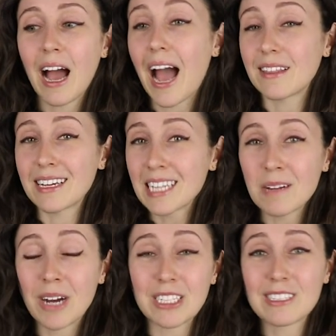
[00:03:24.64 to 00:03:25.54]
At that
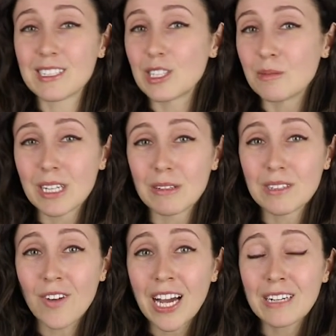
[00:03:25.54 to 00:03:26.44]
time, I just assumed that it was
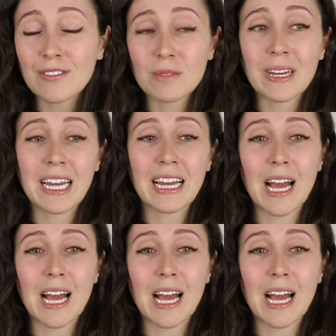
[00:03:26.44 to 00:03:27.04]
fine for me.